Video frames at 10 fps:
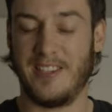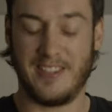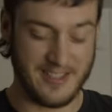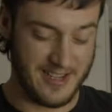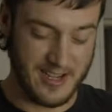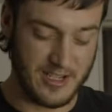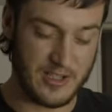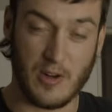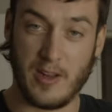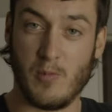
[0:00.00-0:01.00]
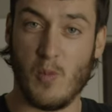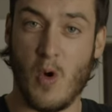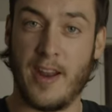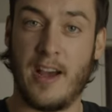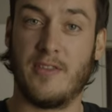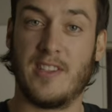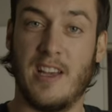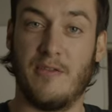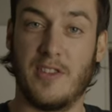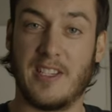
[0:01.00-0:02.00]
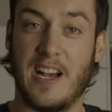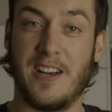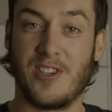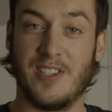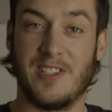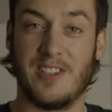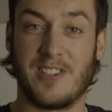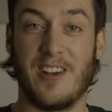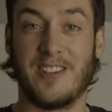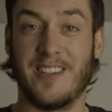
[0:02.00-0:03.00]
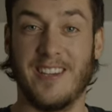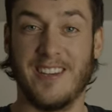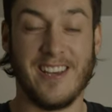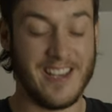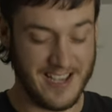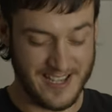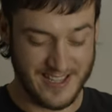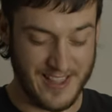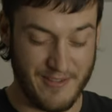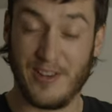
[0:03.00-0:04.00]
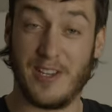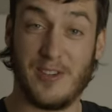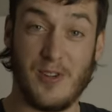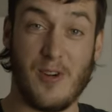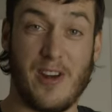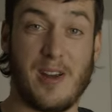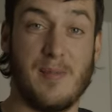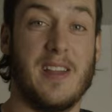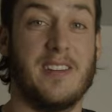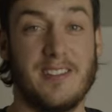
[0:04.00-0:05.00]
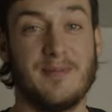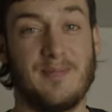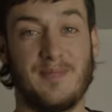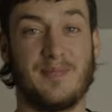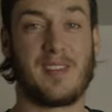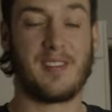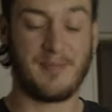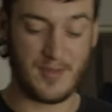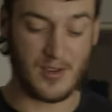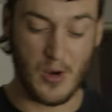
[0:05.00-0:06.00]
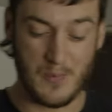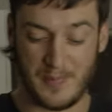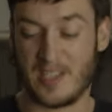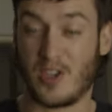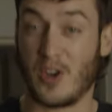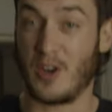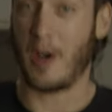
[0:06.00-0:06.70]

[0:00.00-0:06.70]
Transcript: a solid one out of ten for sash. It's disgusting. Definitely do not recommend. Cool, let's cook it